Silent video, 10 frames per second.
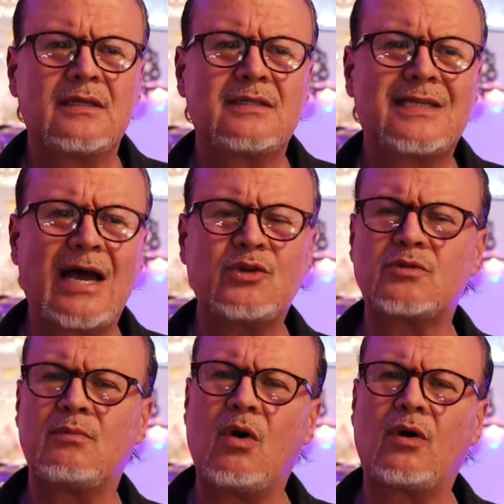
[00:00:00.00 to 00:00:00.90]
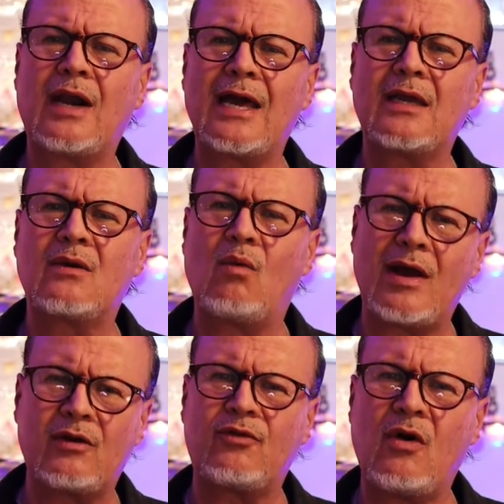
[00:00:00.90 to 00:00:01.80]
sounds more like
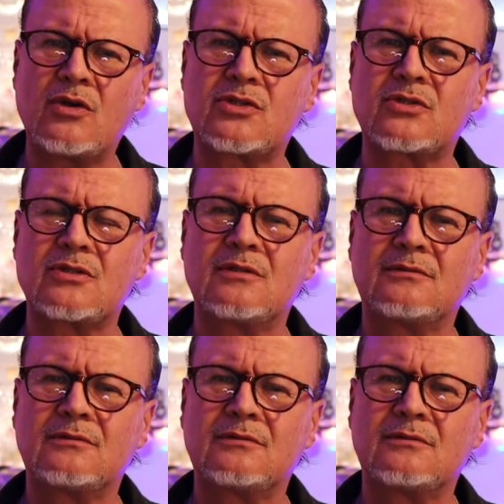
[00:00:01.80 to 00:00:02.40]
one of us.